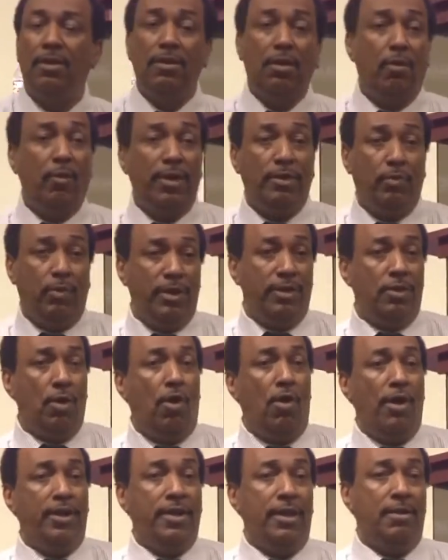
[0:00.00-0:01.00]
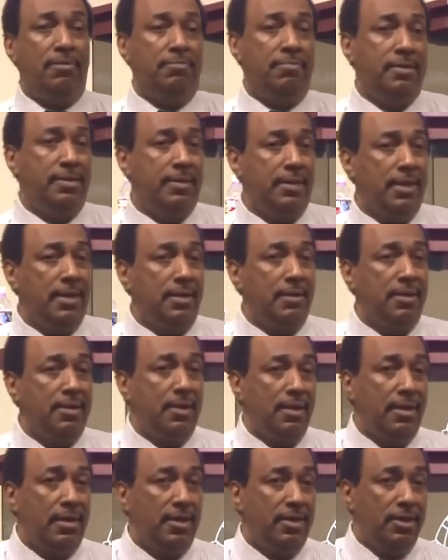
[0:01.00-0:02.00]
You know, when, when Noah and them
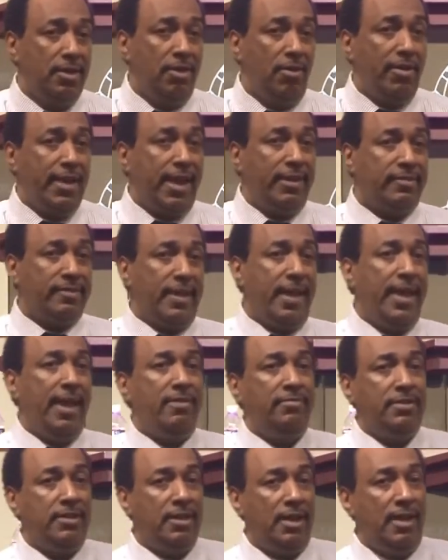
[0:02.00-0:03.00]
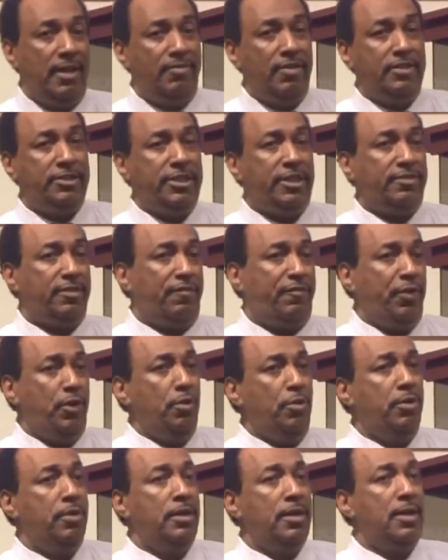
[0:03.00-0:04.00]
you know, got saved and delivered just a
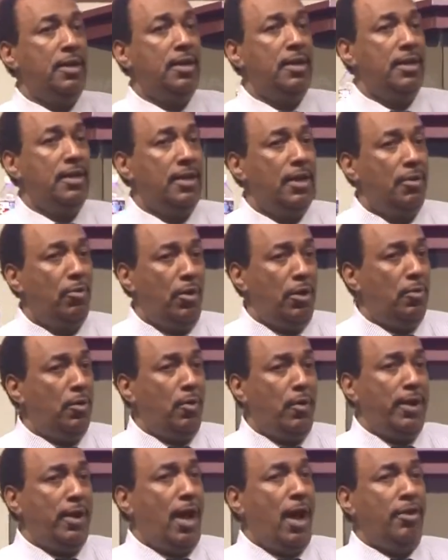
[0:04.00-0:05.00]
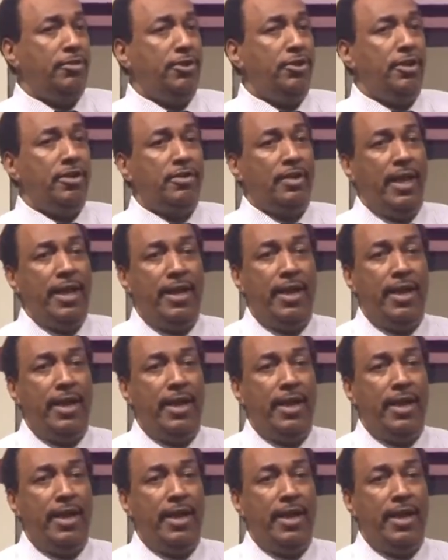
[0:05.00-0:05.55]
few, one, one, 100 years